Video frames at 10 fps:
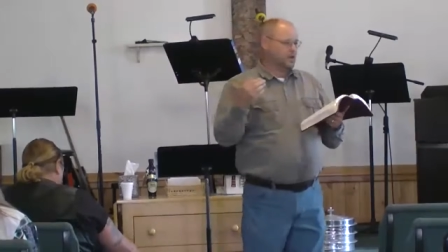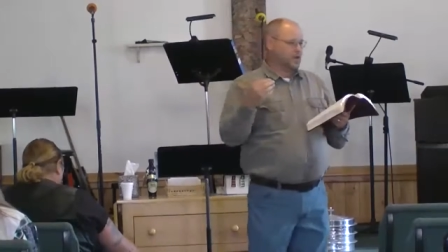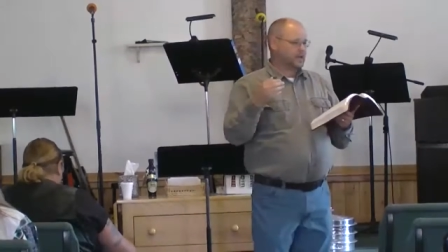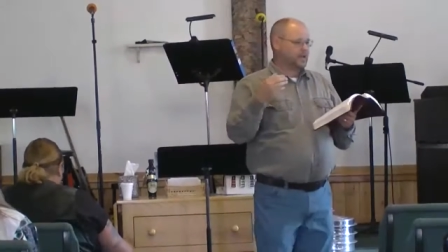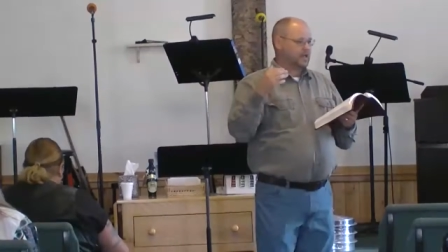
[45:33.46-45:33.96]

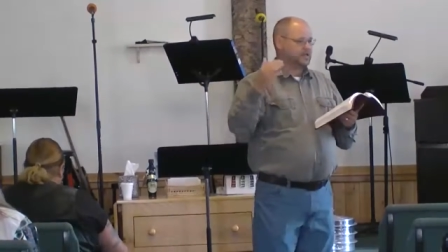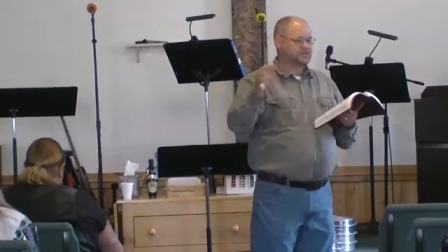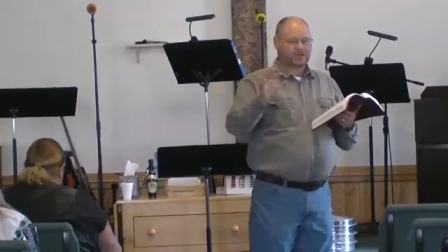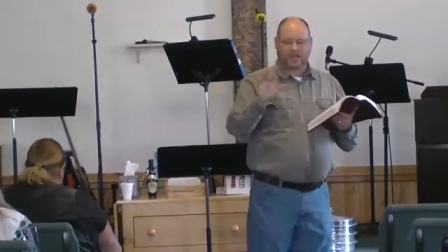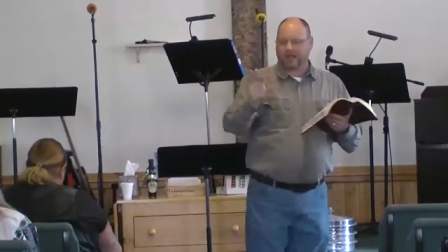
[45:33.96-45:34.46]
And, and
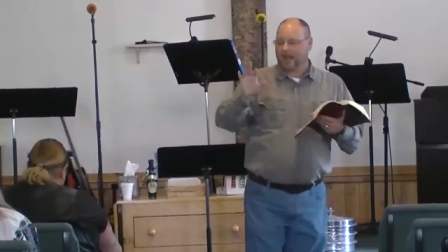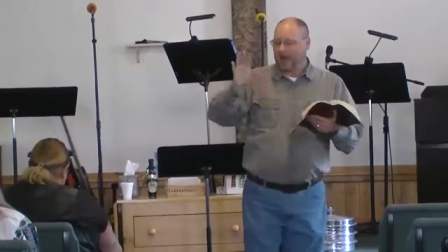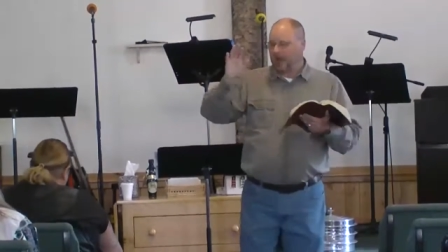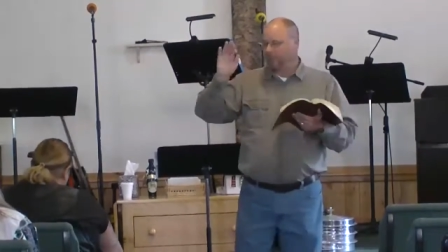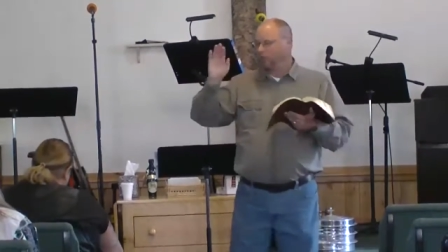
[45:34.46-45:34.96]
he's saying,
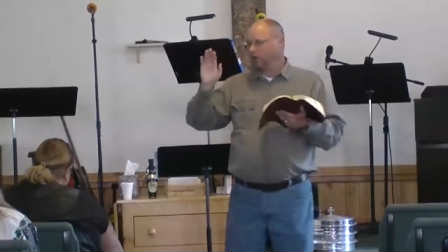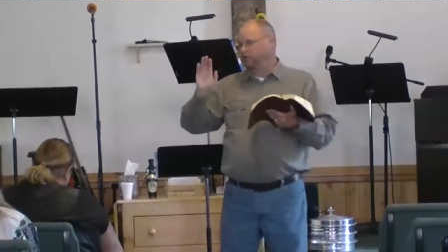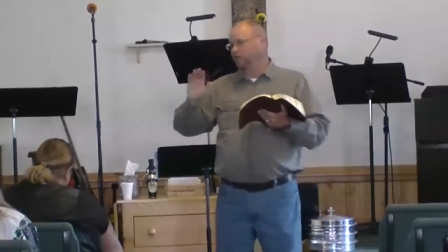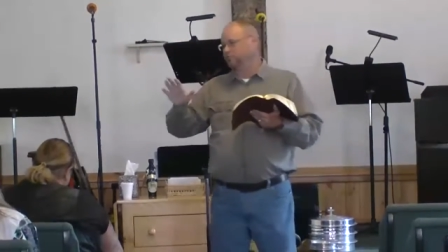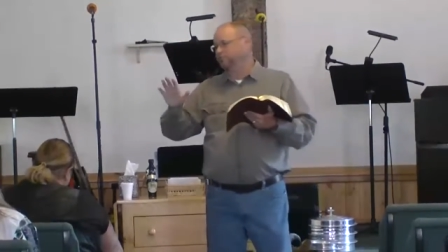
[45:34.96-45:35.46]
I'm going
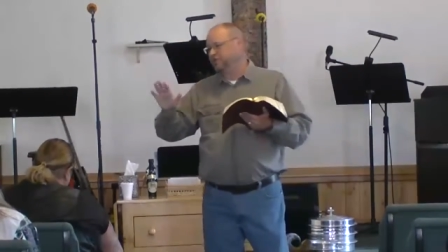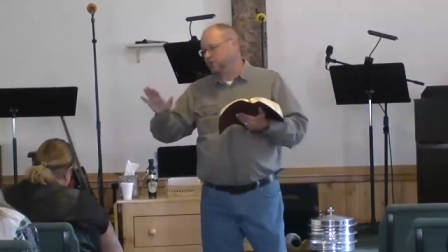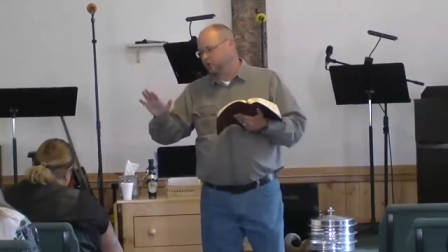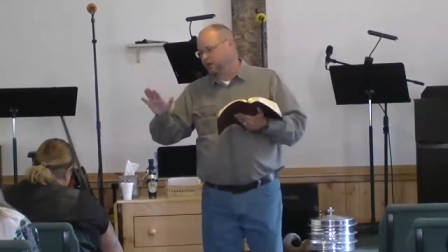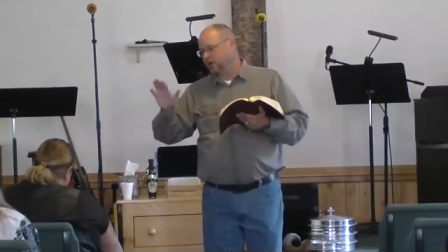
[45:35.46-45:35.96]
to
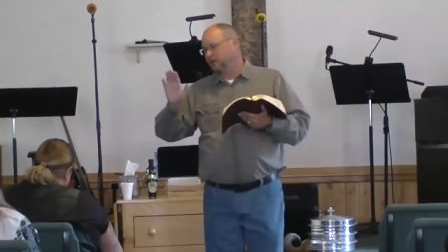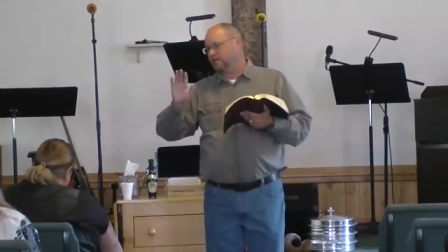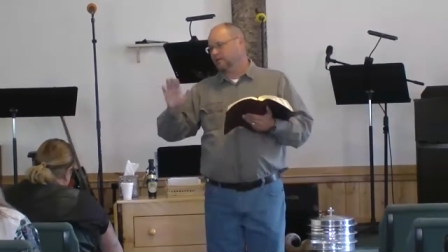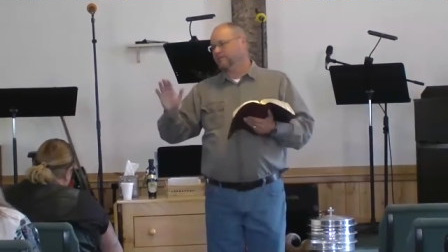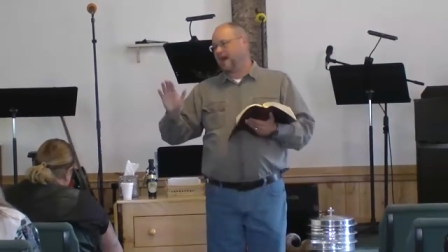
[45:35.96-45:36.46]
rebuke
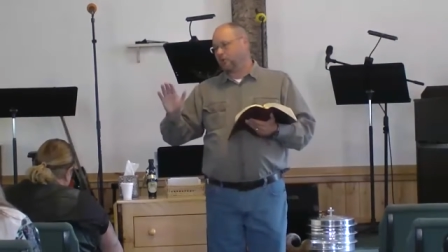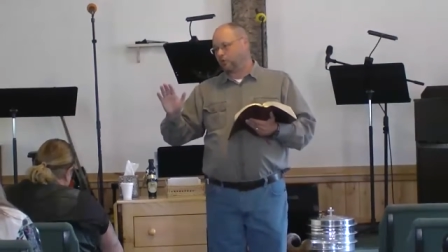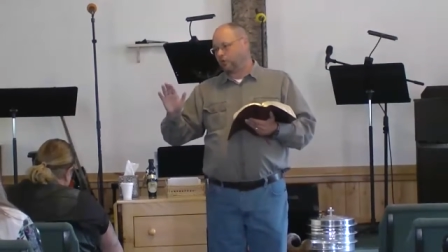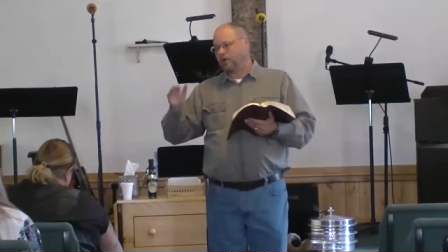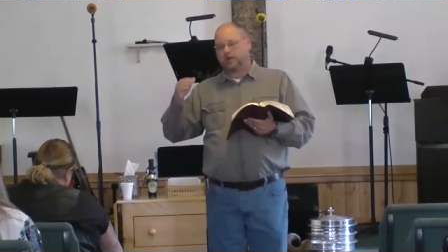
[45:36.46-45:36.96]
the
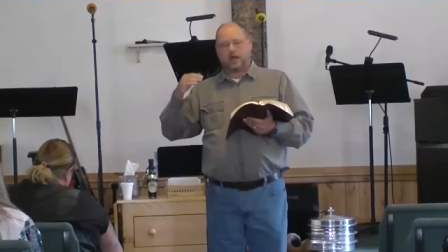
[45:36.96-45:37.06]
devourer.